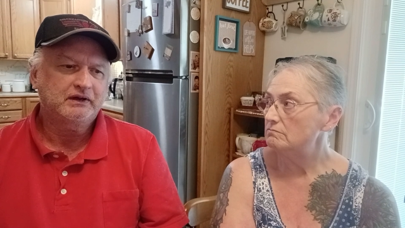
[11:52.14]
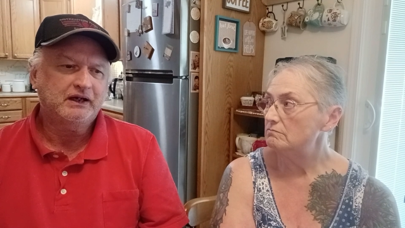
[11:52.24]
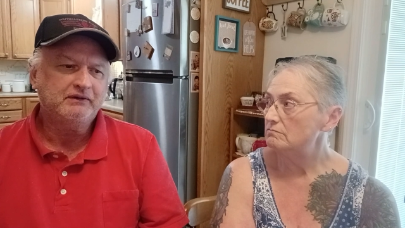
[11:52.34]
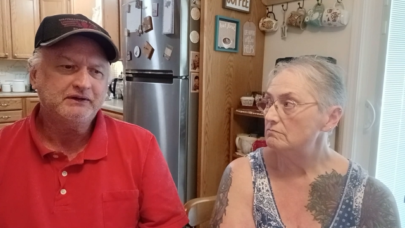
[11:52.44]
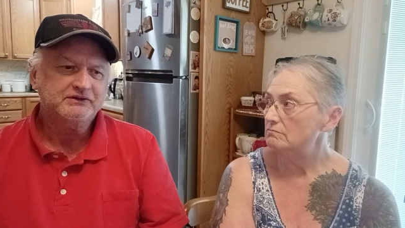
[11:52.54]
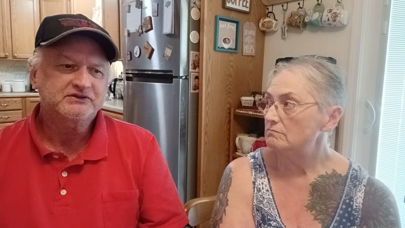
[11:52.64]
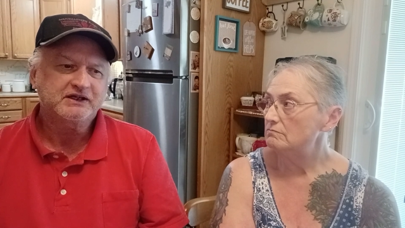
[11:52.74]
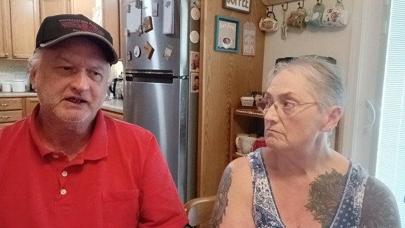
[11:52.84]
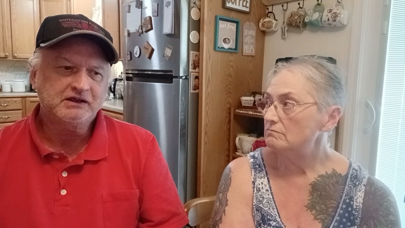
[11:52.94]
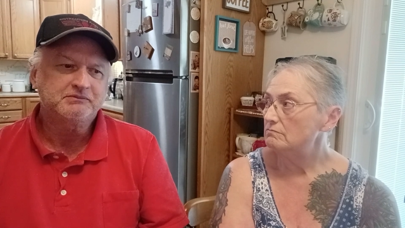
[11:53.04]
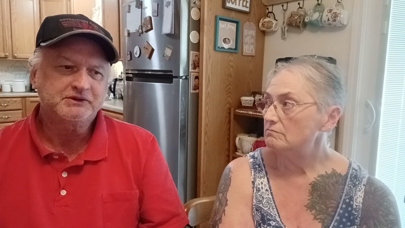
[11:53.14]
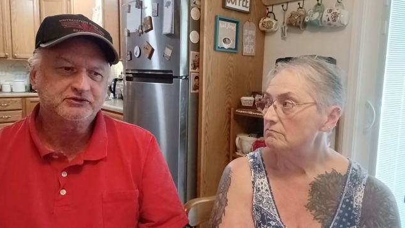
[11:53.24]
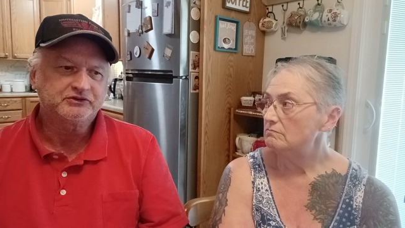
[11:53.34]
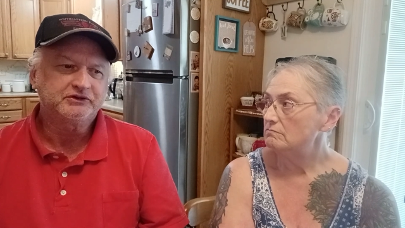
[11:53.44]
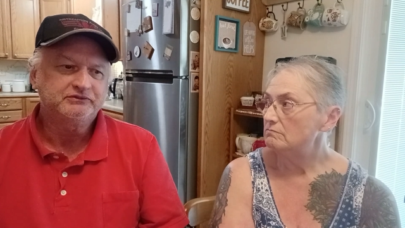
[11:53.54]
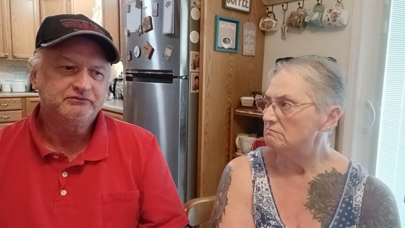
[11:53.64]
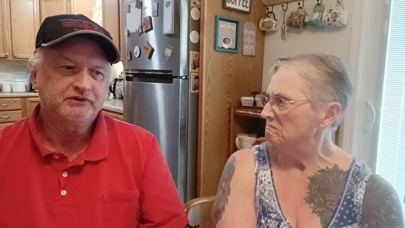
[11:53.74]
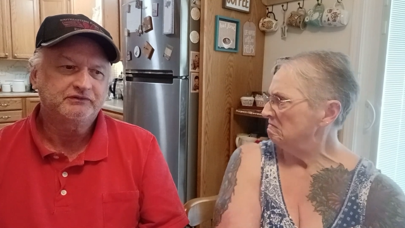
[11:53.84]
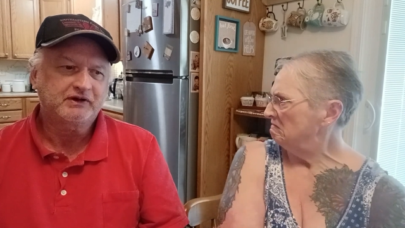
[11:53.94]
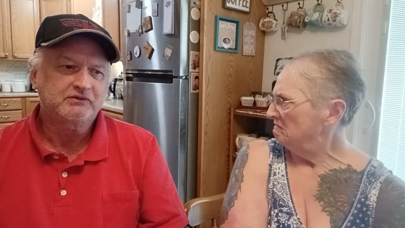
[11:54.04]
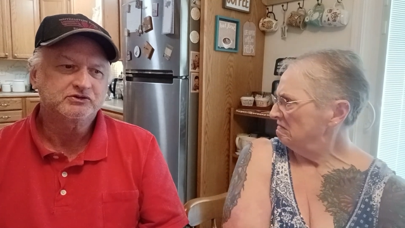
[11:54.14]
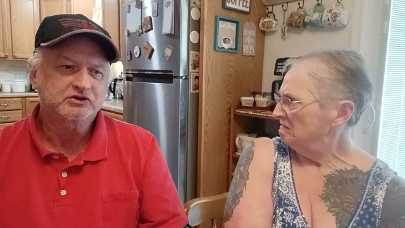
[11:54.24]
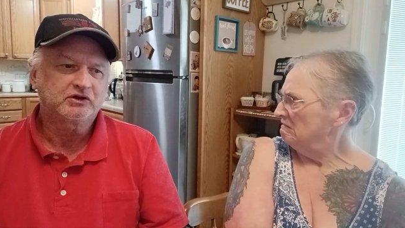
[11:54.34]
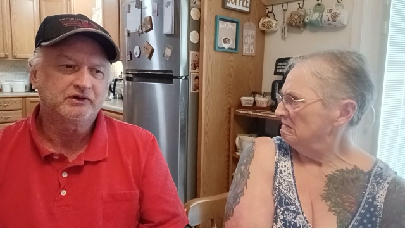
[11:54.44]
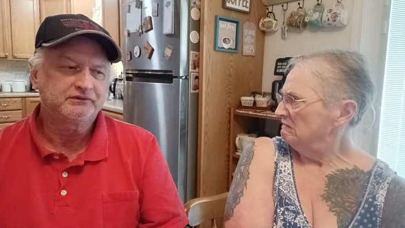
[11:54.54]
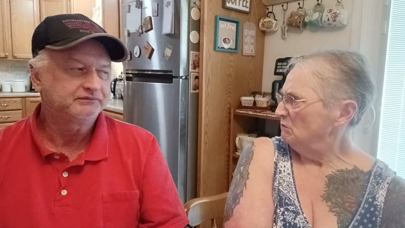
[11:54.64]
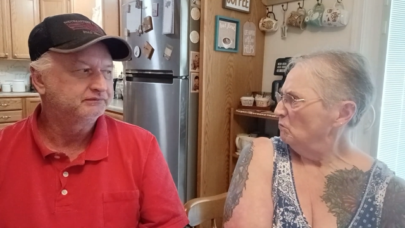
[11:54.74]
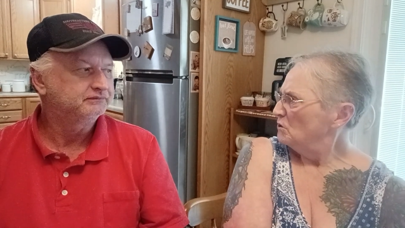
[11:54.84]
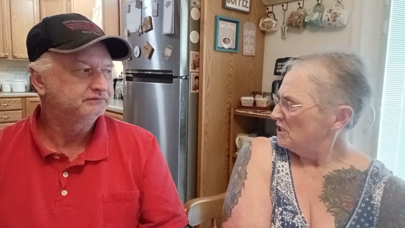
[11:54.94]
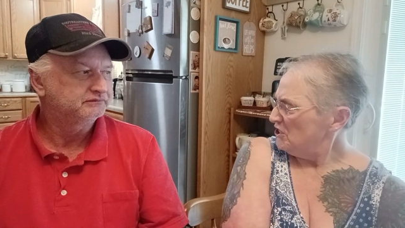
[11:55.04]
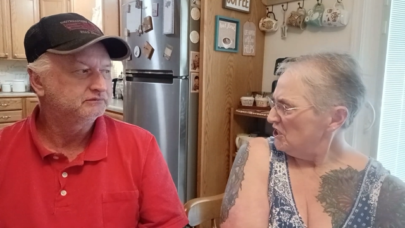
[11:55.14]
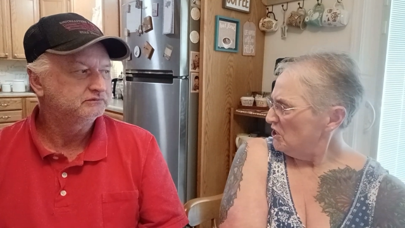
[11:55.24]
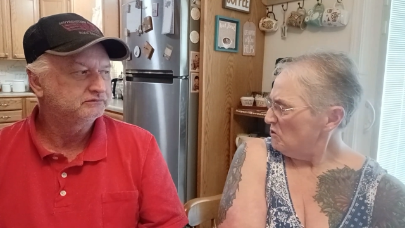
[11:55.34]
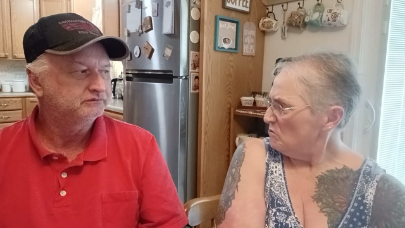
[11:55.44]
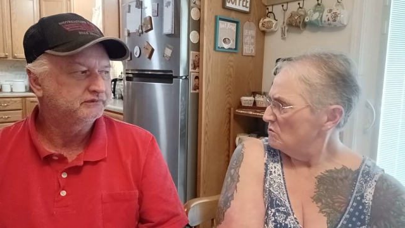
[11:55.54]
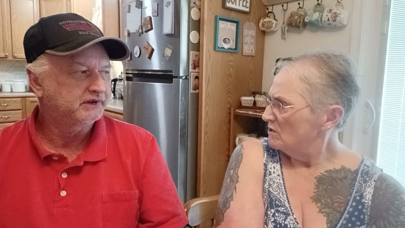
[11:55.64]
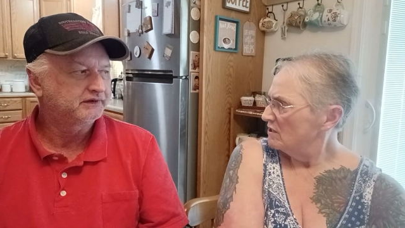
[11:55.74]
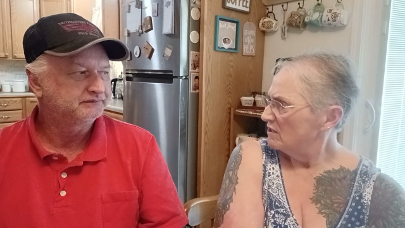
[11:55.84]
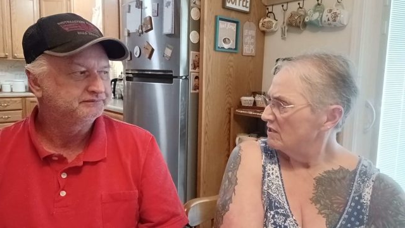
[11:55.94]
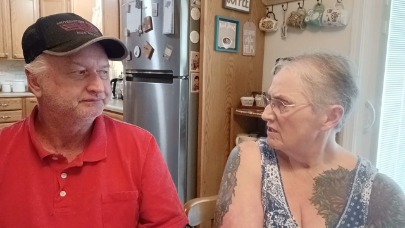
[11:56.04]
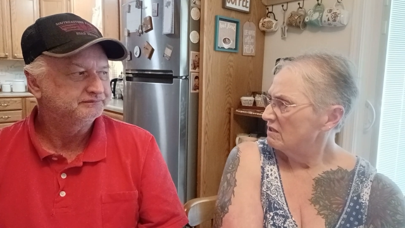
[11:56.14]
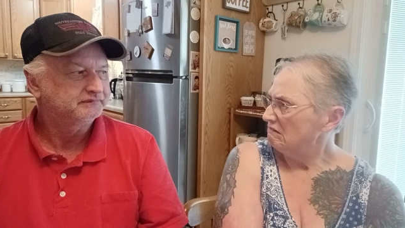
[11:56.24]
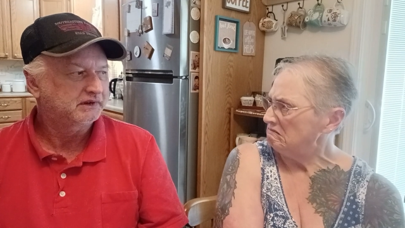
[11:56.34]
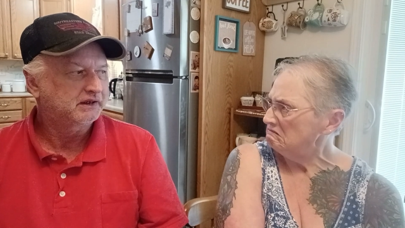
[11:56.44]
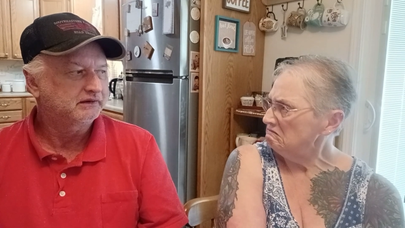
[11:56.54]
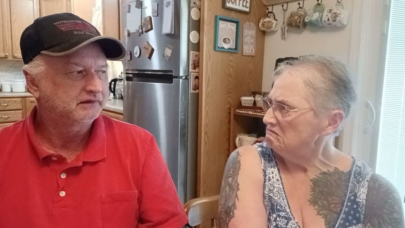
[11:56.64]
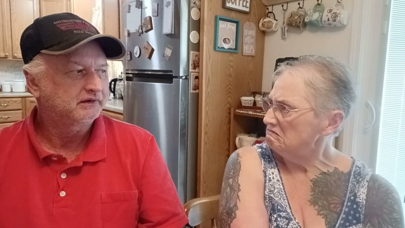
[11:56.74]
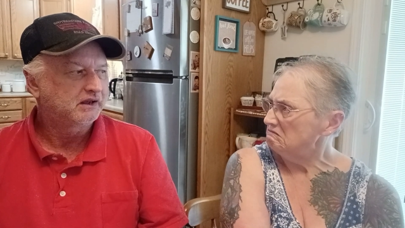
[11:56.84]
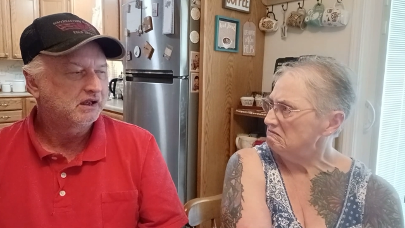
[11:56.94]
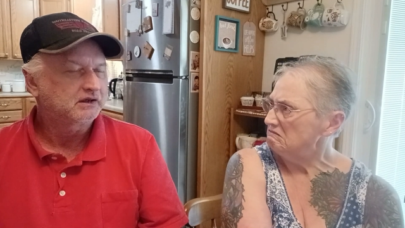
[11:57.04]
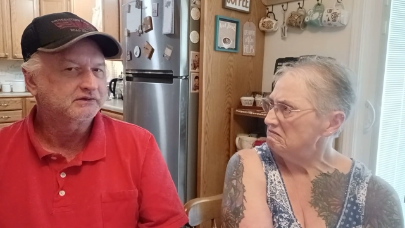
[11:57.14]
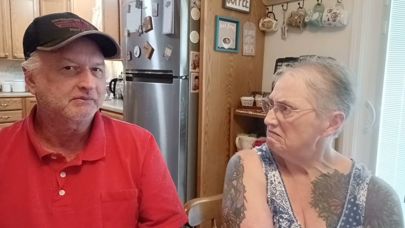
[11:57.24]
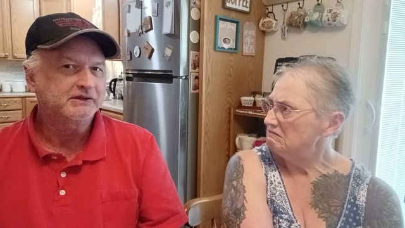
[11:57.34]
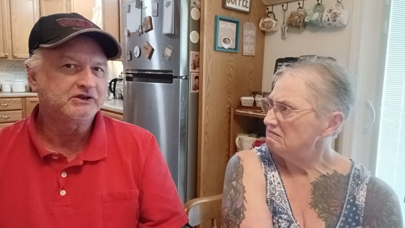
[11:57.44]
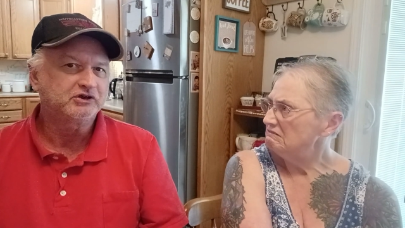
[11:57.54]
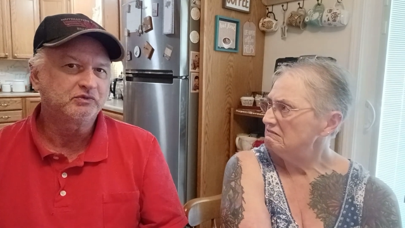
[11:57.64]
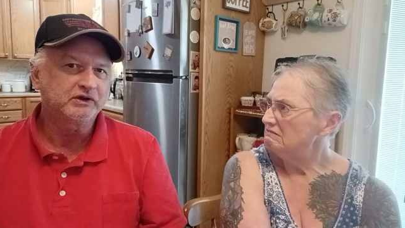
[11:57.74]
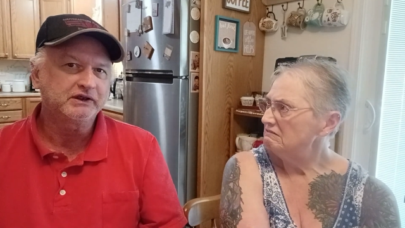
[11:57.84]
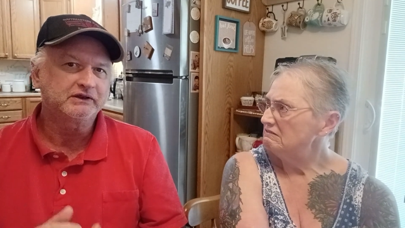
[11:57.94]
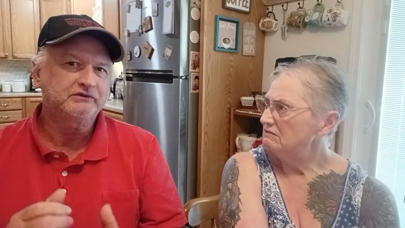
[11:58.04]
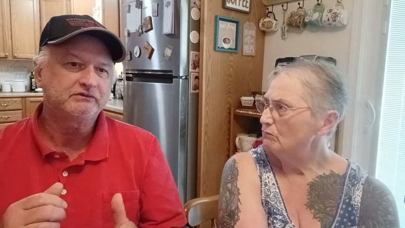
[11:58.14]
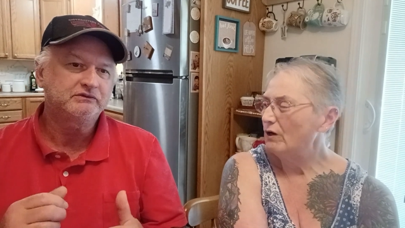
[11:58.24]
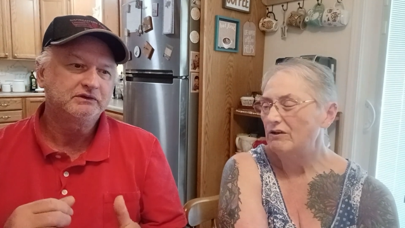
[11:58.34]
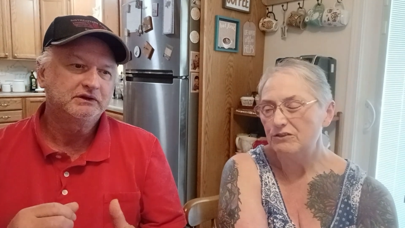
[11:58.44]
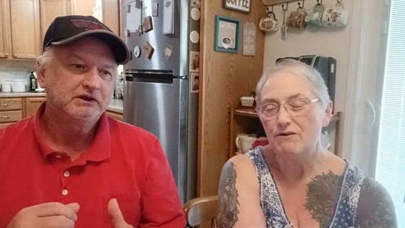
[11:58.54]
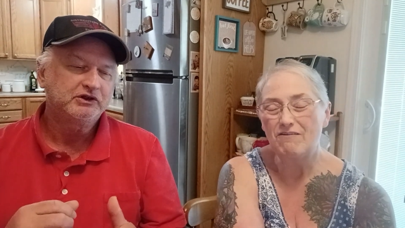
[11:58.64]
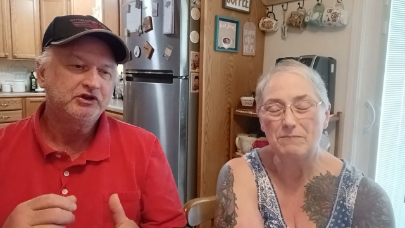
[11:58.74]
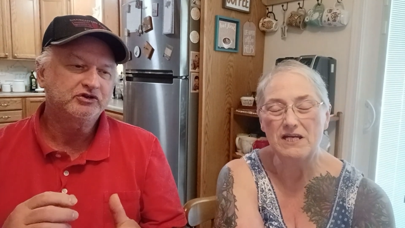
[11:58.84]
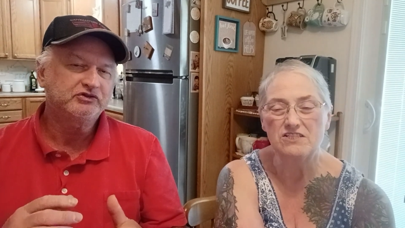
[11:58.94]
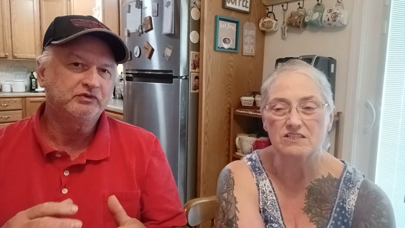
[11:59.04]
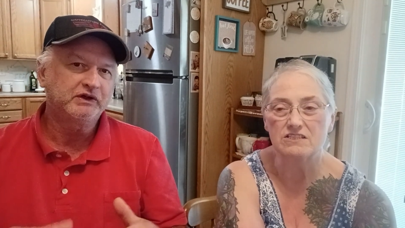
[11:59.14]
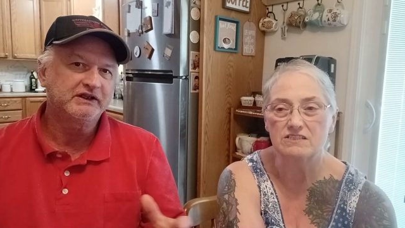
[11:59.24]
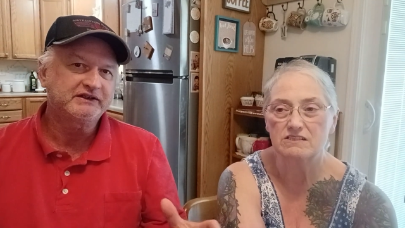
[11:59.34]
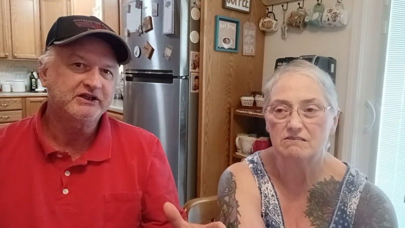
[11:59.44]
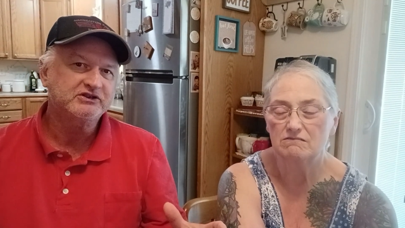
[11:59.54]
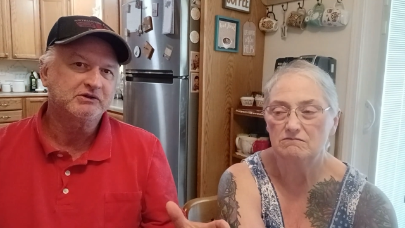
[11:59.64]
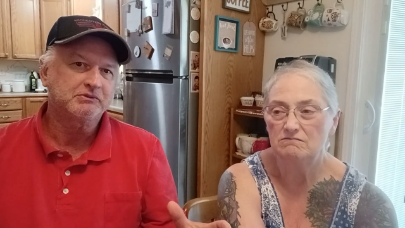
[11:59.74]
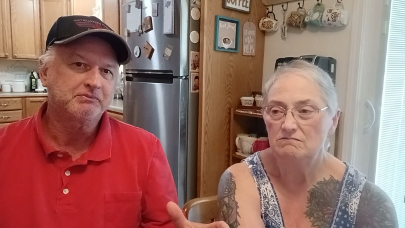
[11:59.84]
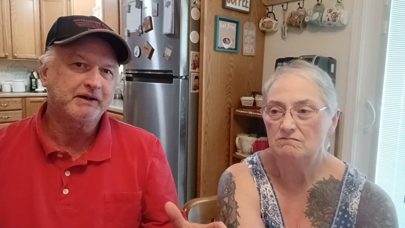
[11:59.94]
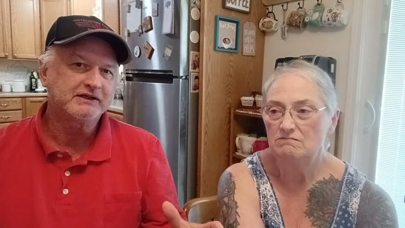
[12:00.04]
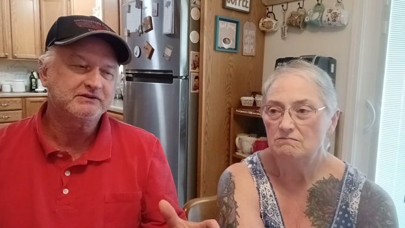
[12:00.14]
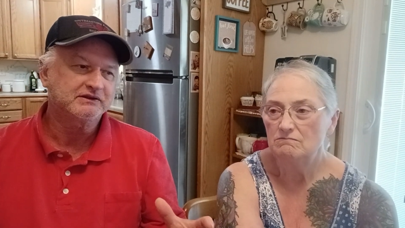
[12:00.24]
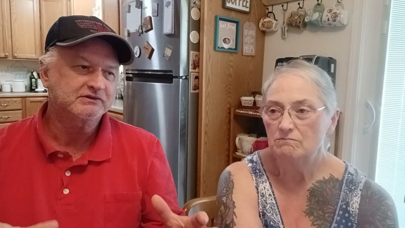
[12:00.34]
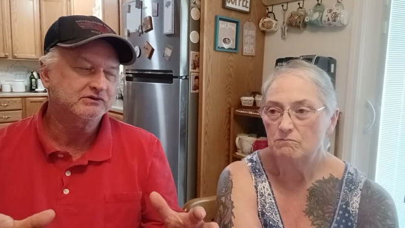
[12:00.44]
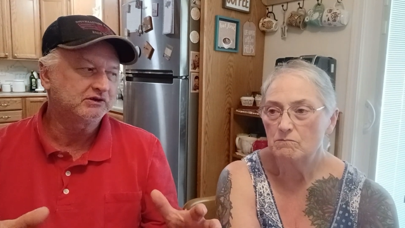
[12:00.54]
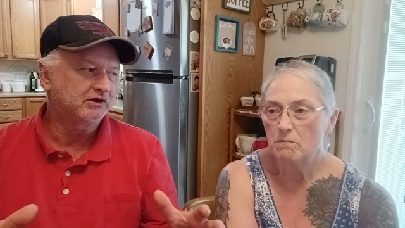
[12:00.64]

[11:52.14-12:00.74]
Speaker 1: I would have to say elementary if I was gonna.
Speaker 2: Would you? Yeah. Oh.
Speaker 1: Because I mean, you're really
Speaker 2: well. You have you're, patience. really
Speaker 1: teaching them the basics, you